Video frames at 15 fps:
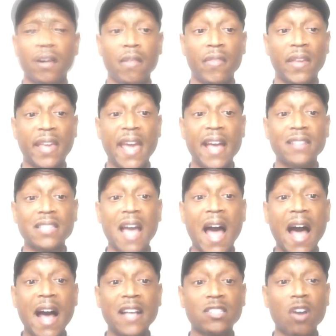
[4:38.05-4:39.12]
The cat's
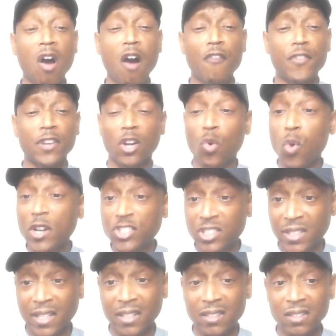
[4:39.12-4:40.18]
eyes offered a
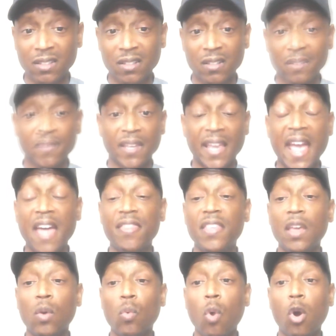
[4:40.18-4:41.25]
questioning look. The cat
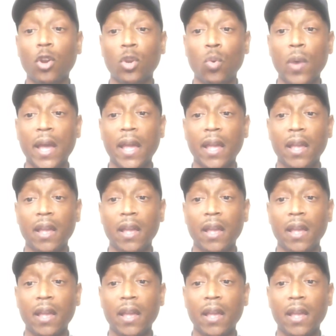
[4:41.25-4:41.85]
then walked away.